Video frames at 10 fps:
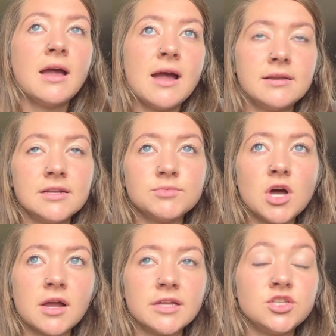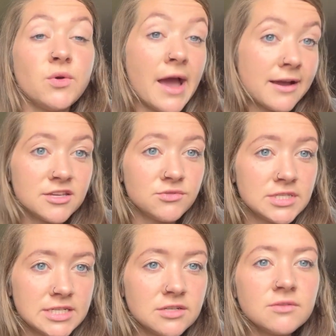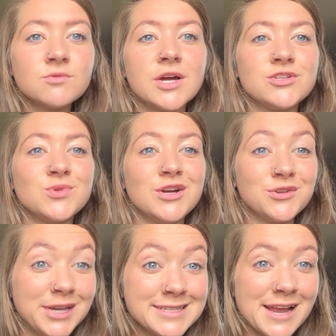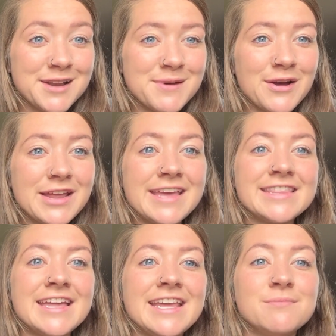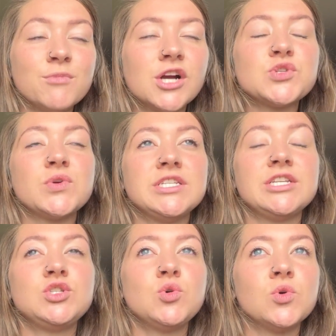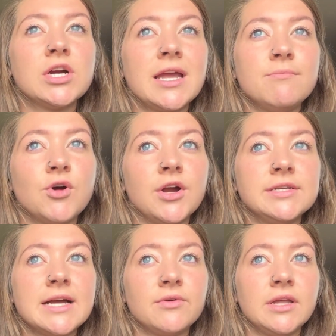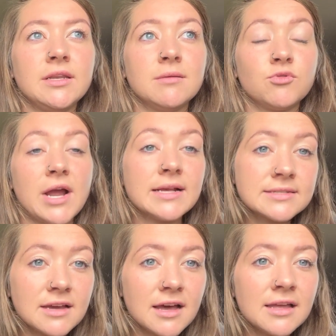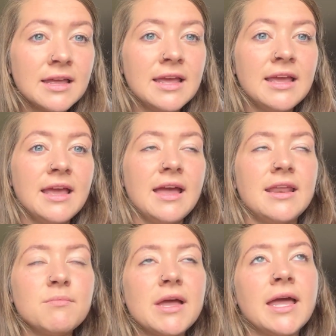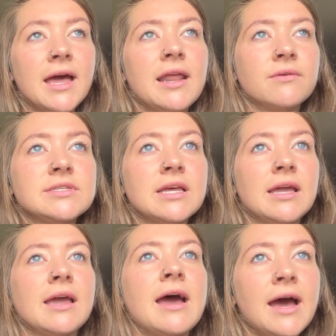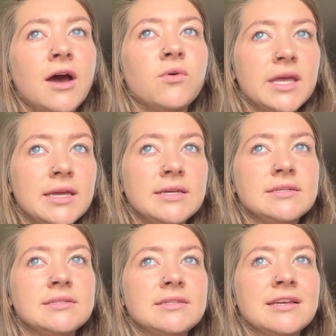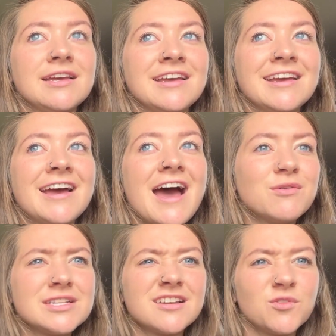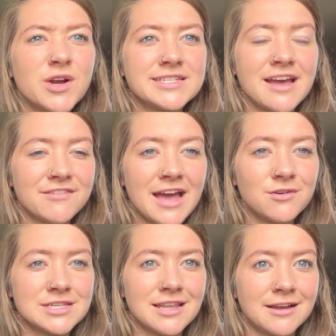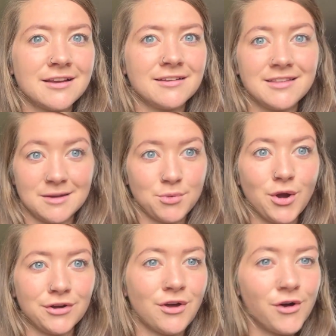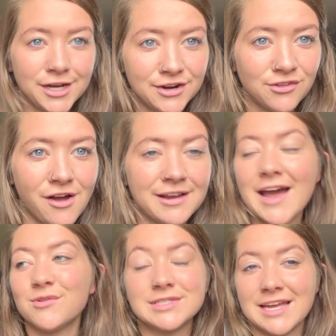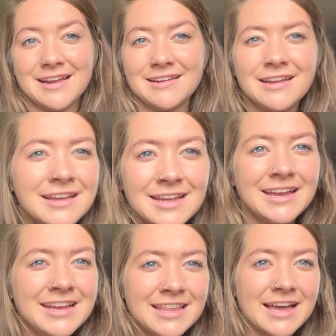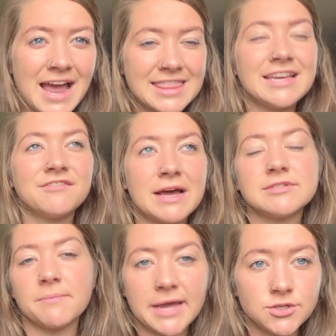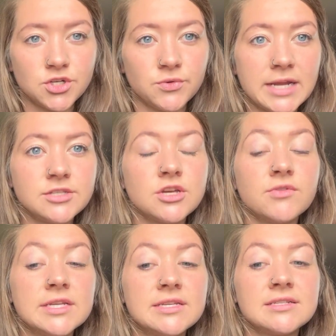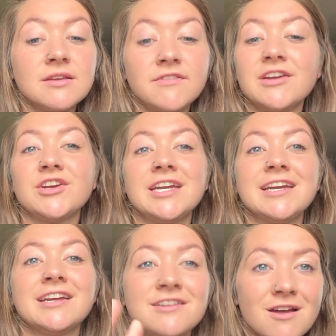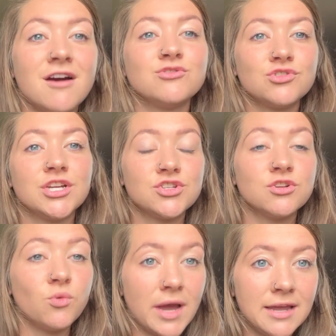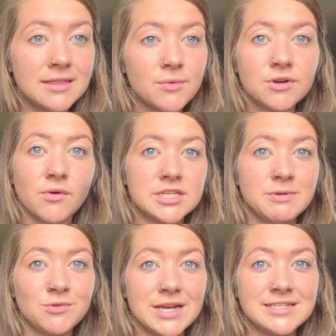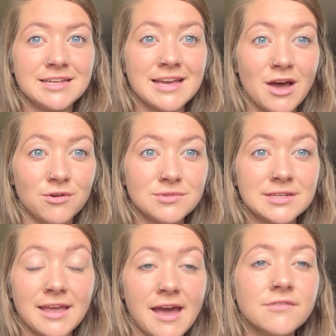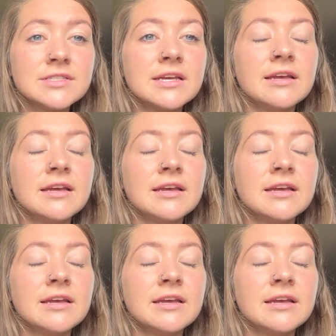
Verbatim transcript: ended up talking to AccuSteel, which we were really excited about. And then in March, we did tour a barn down in Nebraska. And in my head, I like, how is, how is it going to work to have cows in like a, like a barn all year long? How is that? Like, I think of cows on pasture, right? So this is a very non-traditional way that we're going to be raising cows and calves